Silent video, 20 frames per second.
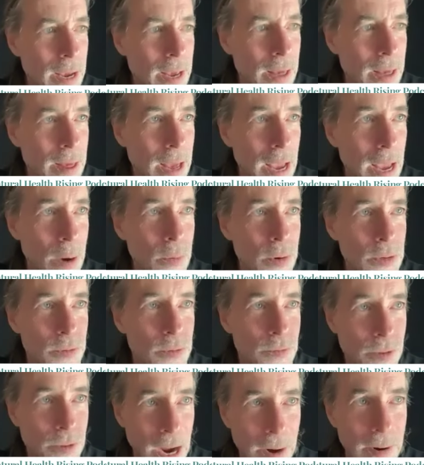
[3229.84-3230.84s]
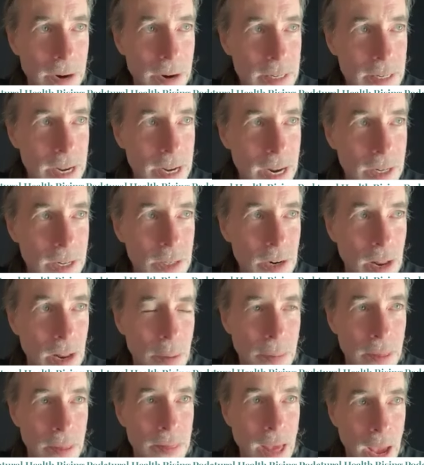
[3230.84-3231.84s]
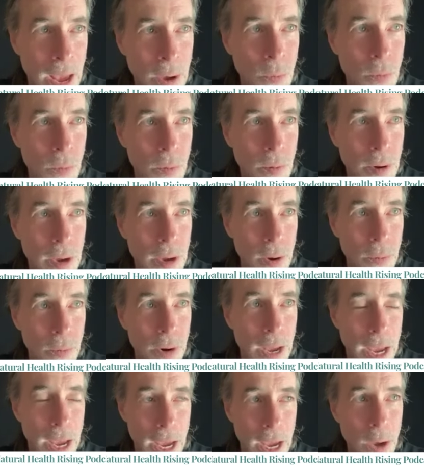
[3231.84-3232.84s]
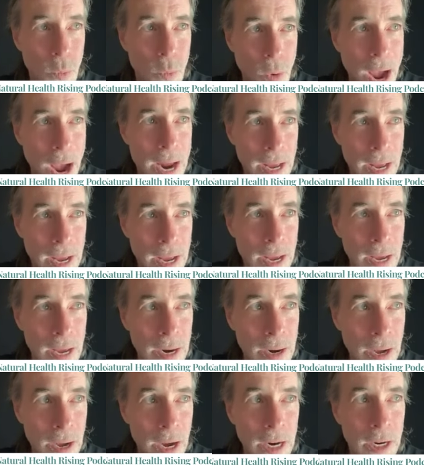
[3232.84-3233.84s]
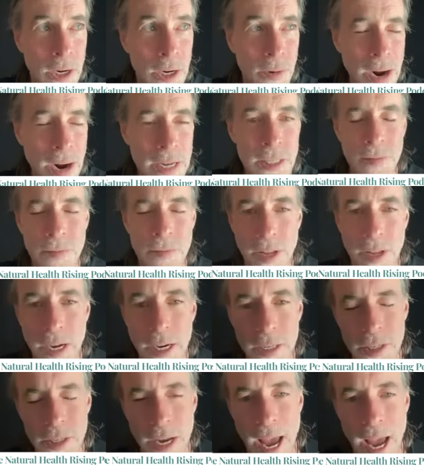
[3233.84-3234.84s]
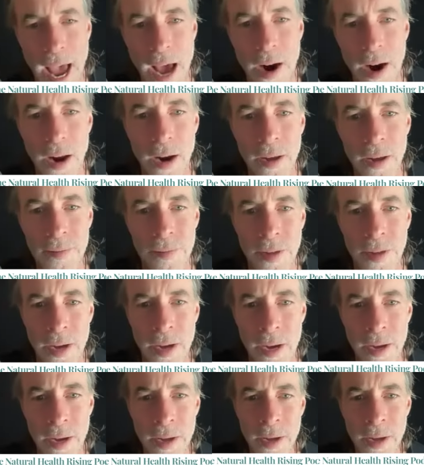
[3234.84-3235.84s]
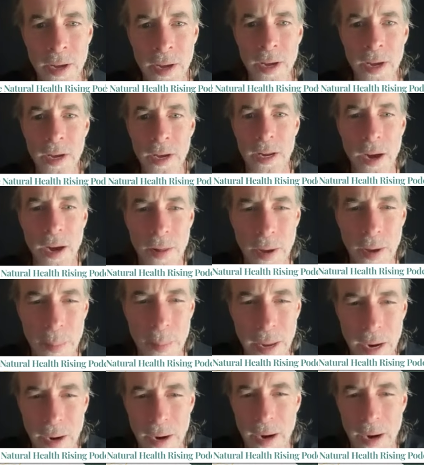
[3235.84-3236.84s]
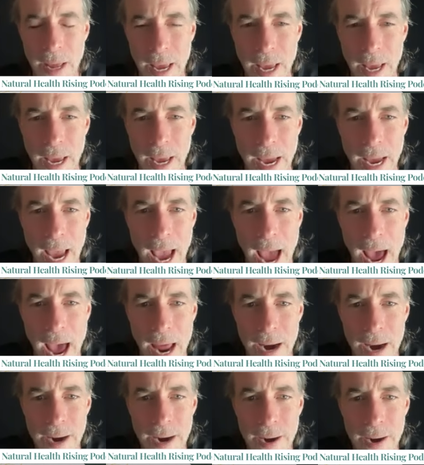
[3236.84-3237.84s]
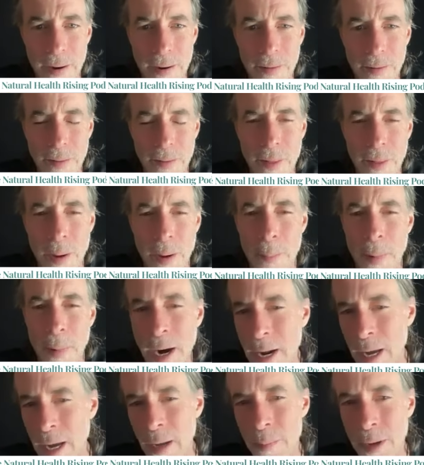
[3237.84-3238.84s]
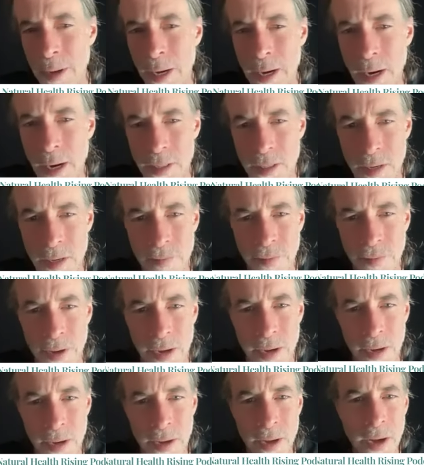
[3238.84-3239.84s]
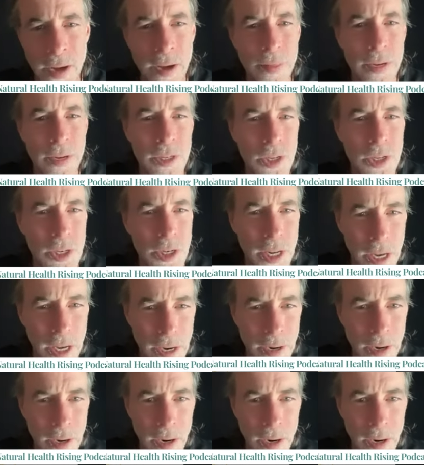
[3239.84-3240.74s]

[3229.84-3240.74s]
it was very intentional. I mean, he went in aggressively because he had all of the, he had the money because of the steel